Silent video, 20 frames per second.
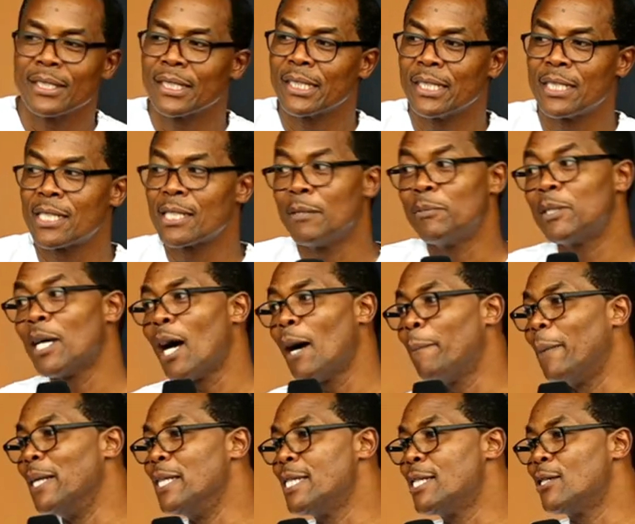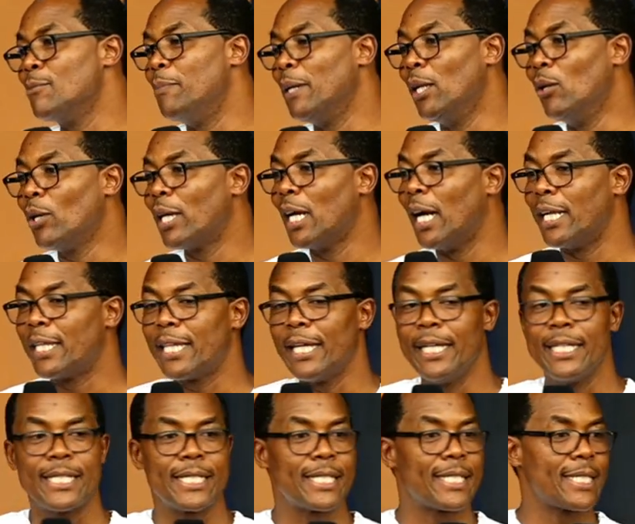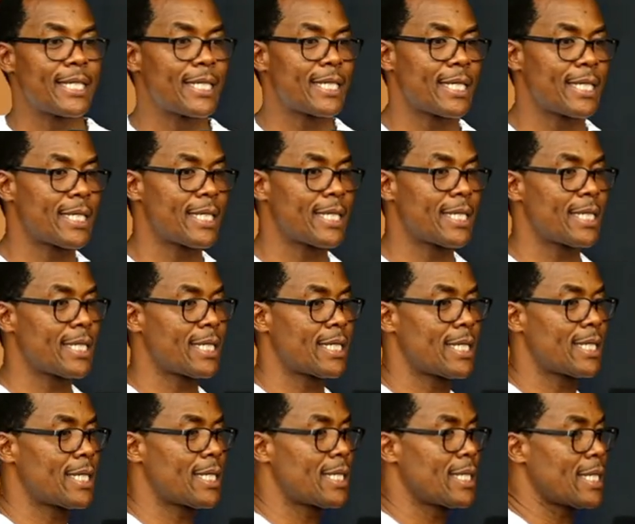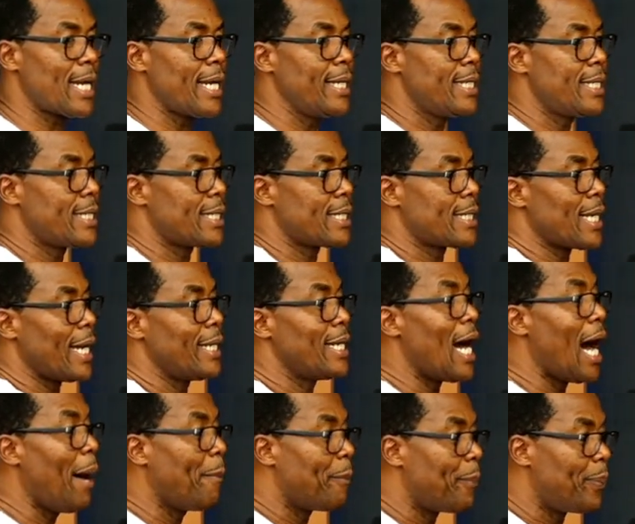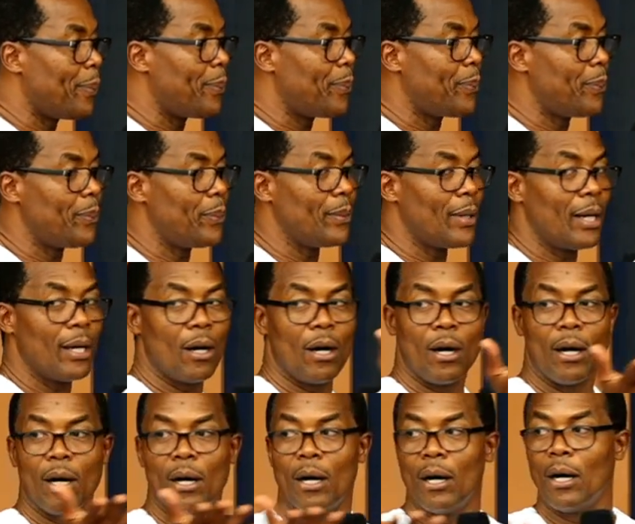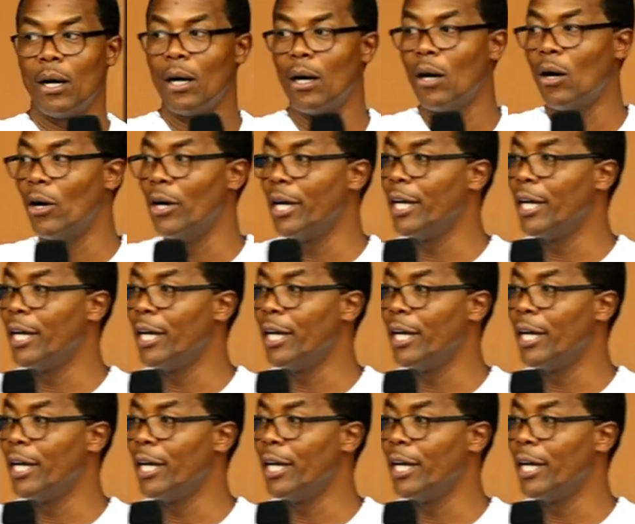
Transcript: Scripture happens to be looking at things right side up or